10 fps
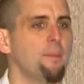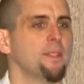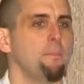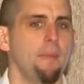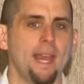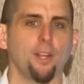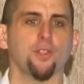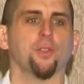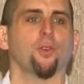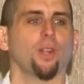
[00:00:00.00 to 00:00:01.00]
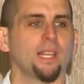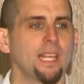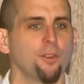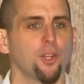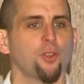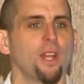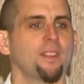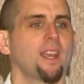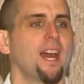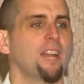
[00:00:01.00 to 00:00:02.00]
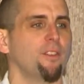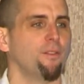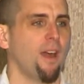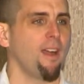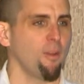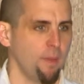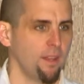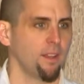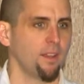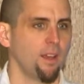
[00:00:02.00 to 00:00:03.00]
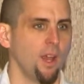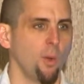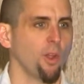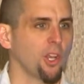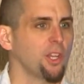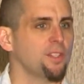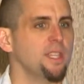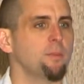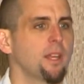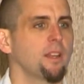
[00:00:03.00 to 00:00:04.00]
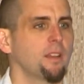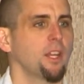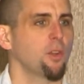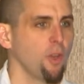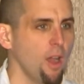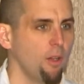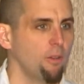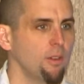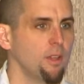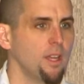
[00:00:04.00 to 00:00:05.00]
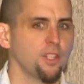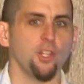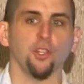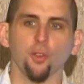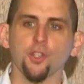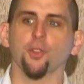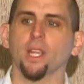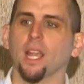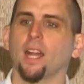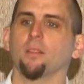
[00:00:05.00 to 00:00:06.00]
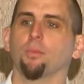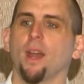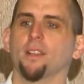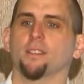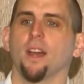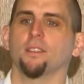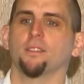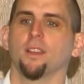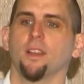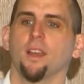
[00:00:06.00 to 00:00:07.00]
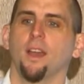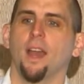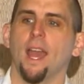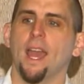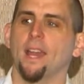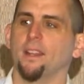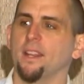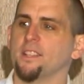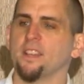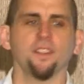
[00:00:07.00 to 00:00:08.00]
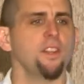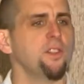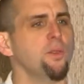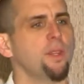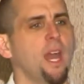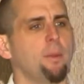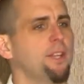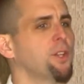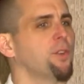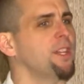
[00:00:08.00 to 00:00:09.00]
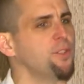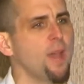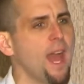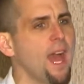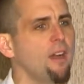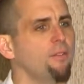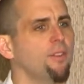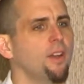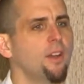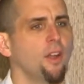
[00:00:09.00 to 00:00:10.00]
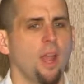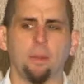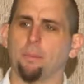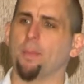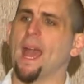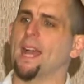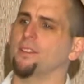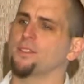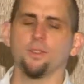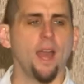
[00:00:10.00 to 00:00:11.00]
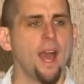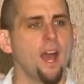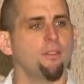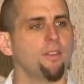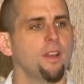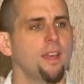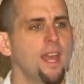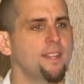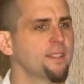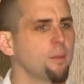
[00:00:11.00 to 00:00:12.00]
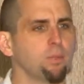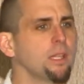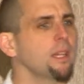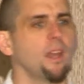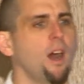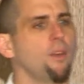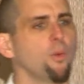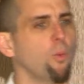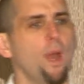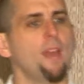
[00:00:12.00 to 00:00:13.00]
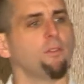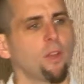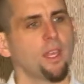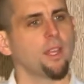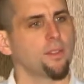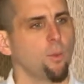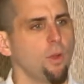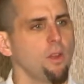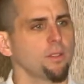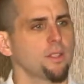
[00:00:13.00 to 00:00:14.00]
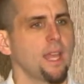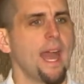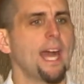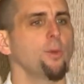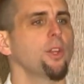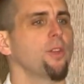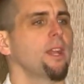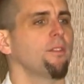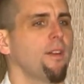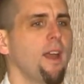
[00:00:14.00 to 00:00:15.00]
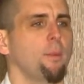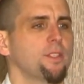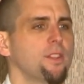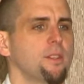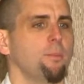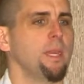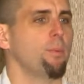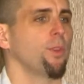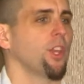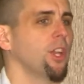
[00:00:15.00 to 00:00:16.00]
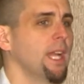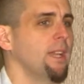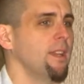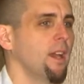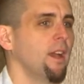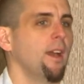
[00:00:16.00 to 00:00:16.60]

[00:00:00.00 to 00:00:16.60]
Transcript: as a manager or a leader to create the kind of environment where a good team can grow. It's a nurturing kind of process. And it has nothing to do with how many degrees you have or how many patents you have. It's a completely other way of looking at the world to say, how do we create an environment such that people with a good idea